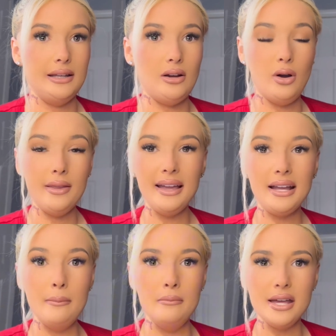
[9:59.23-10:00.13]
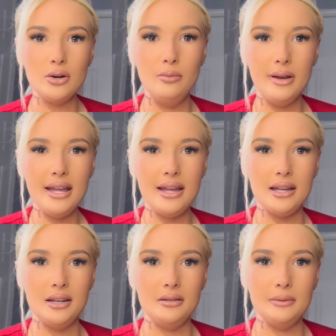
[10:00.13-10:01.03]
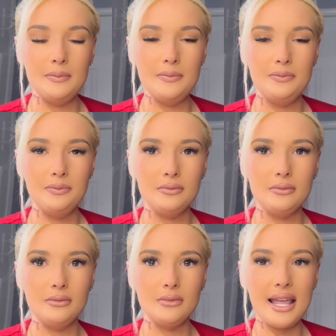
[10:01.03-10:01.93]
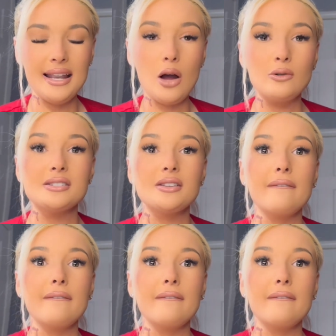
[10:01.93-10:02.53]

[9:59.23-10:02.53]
on like a metal bed. and I was